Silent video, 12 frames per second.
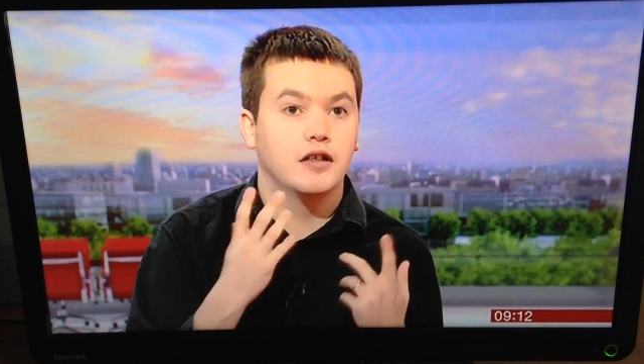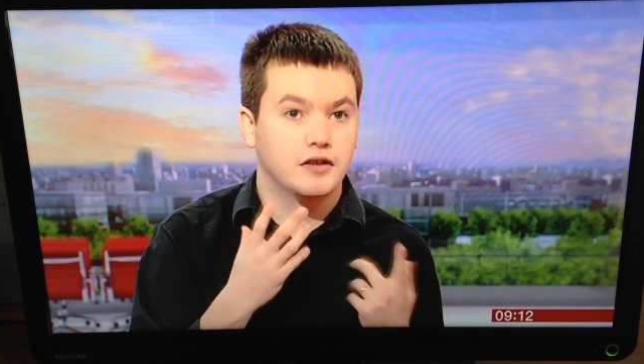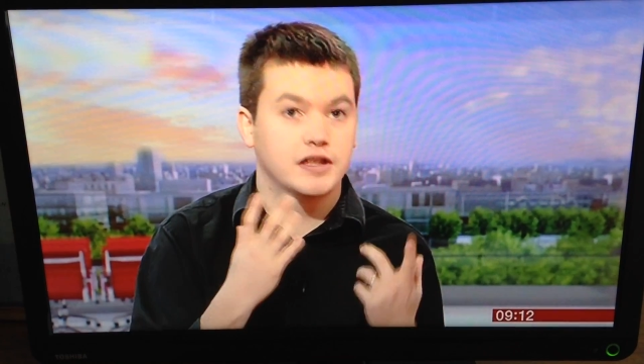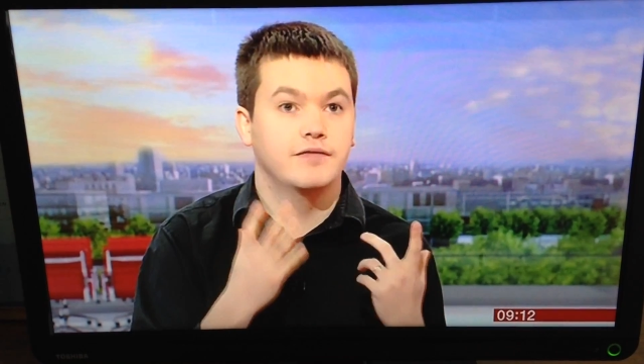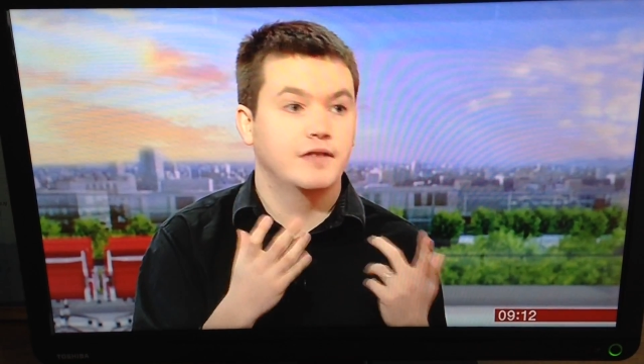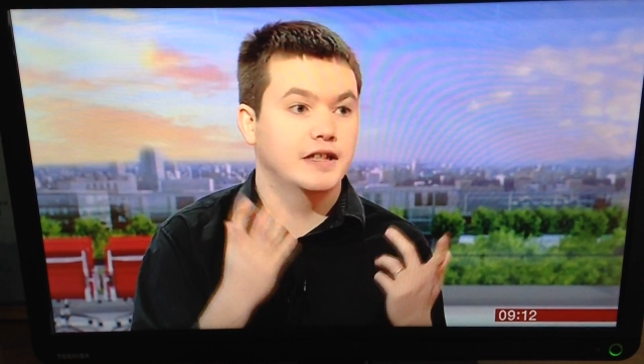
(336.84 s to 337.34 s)
a
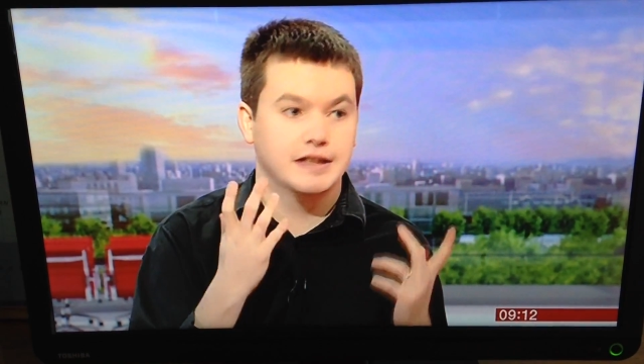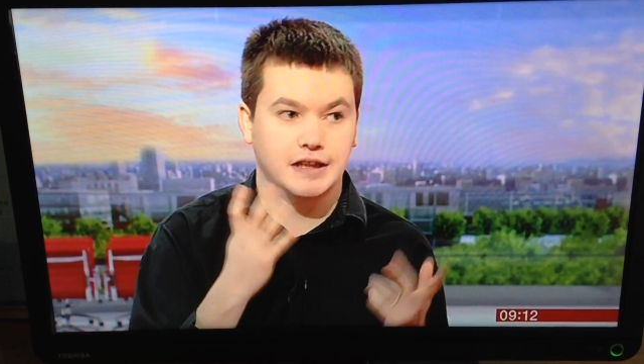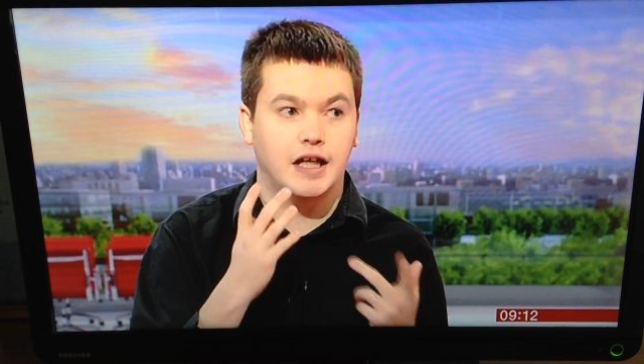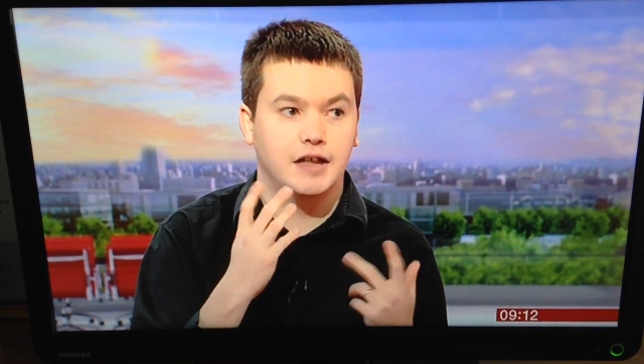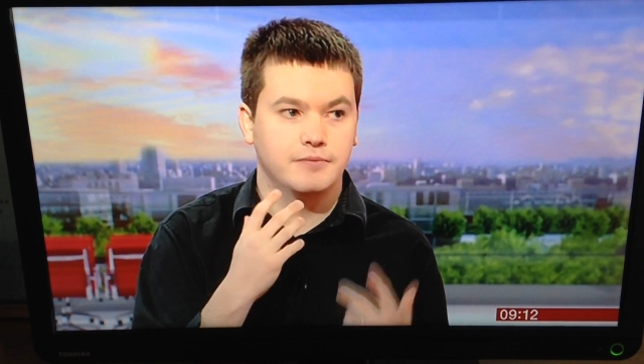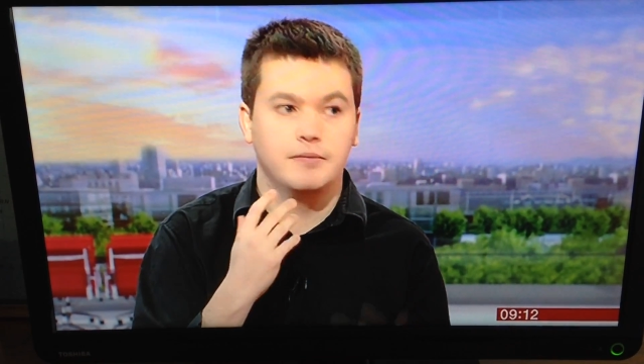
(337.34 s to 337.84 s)
lot of it is
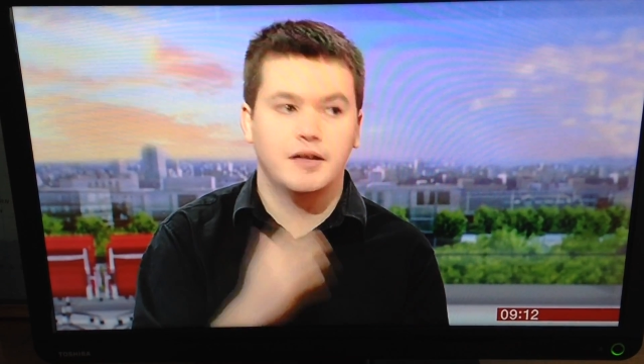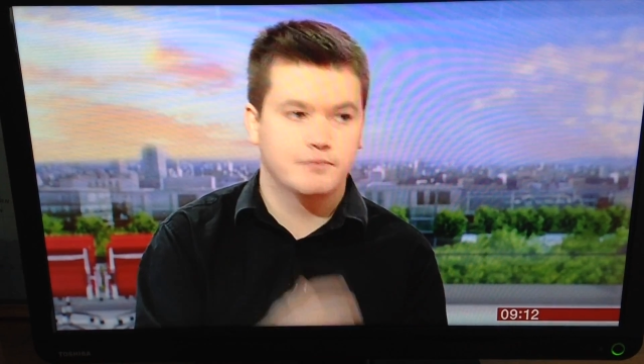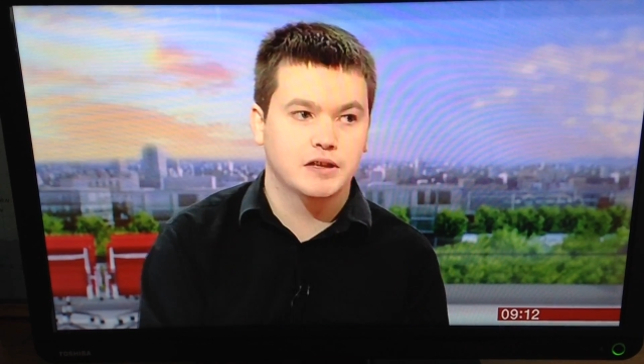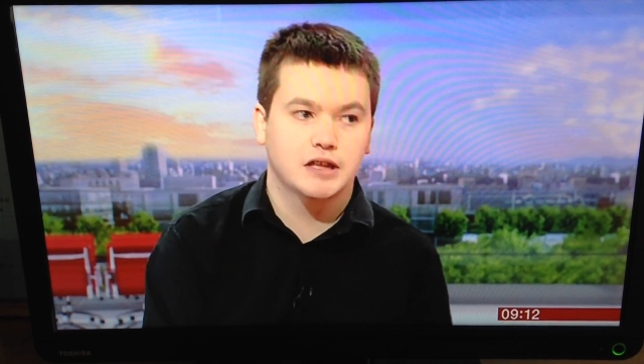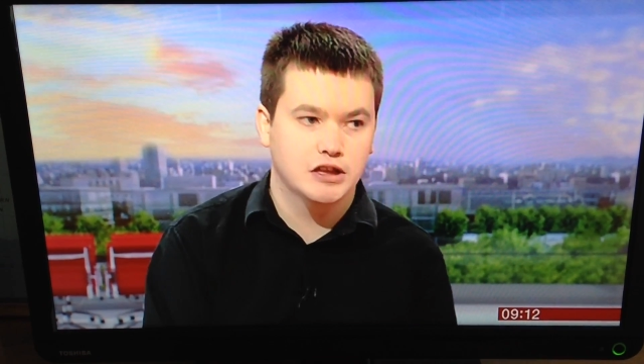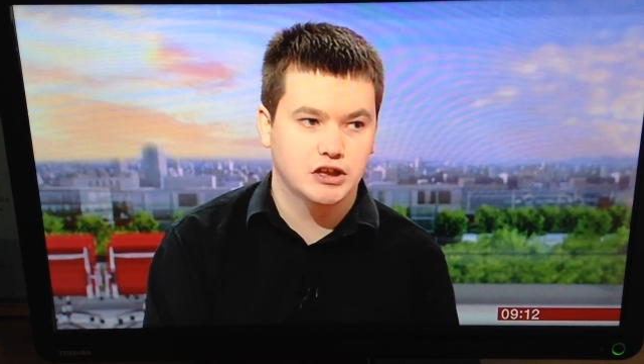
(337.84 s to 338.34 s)
like mouth
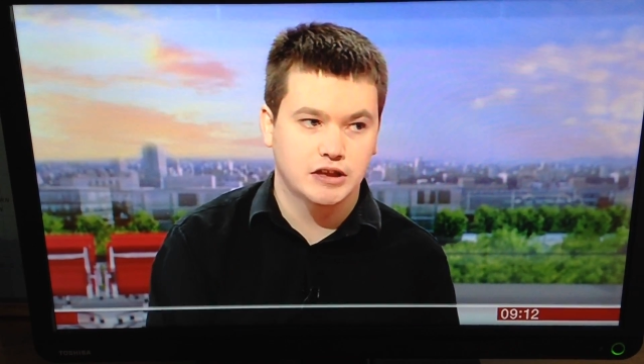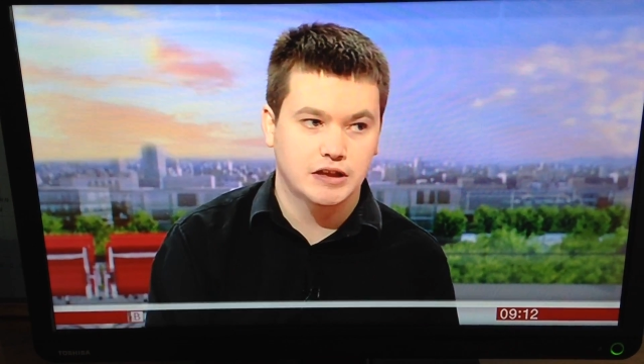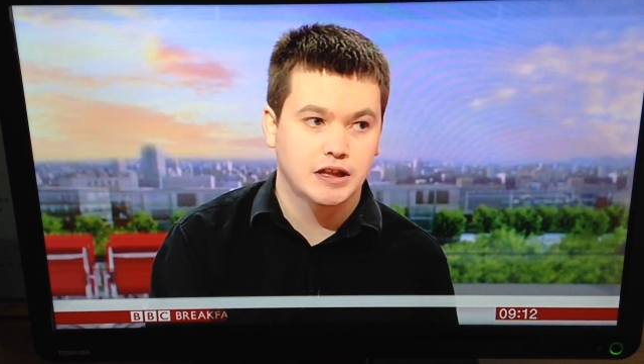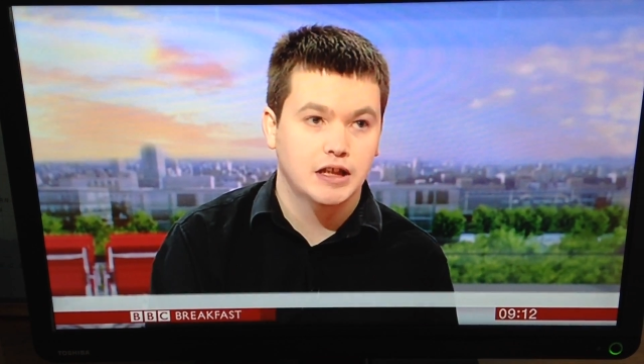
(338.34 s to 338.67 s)
percussion.